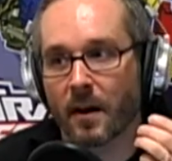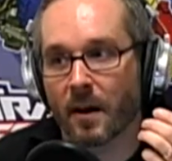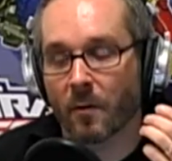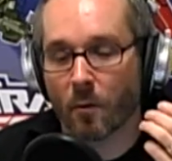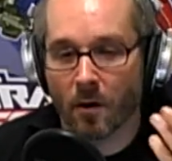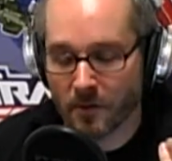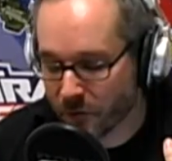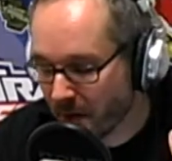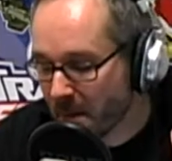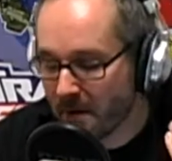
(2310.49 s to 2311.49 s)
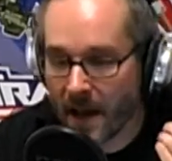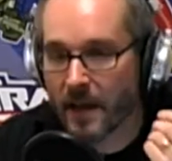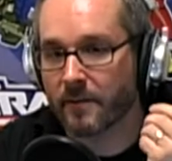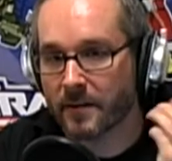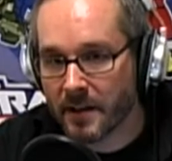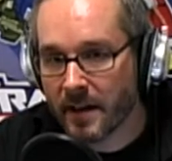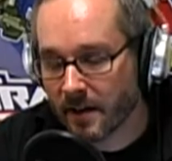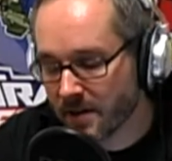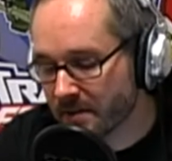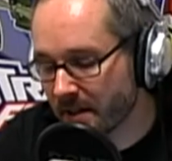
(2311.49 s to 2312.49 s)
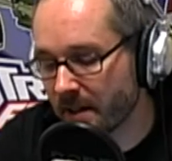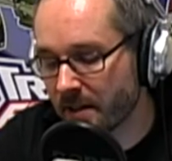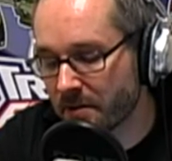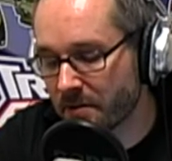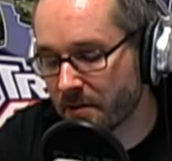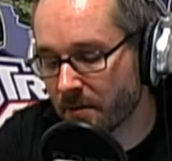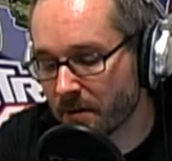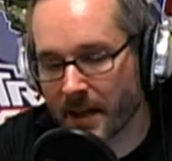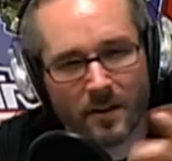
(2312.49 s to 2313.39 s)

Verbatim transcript: A dream I've had for years is to,